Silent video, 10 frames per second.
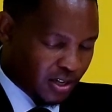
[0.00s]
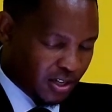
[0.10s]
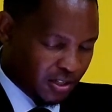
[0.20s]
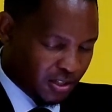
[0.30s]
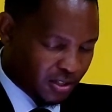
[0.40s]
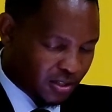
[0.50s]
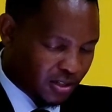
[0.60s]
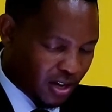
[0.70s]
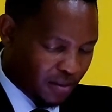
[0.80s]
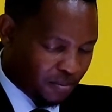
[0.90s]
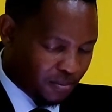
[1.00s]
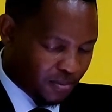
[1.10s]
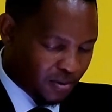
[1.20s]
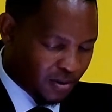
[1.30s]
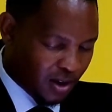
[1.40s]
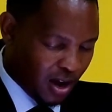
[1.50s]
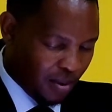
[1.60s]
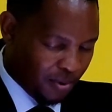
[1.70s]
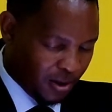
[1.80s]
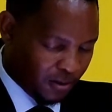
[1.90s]
In Jesus' name,
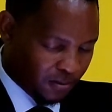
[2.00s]
Amen.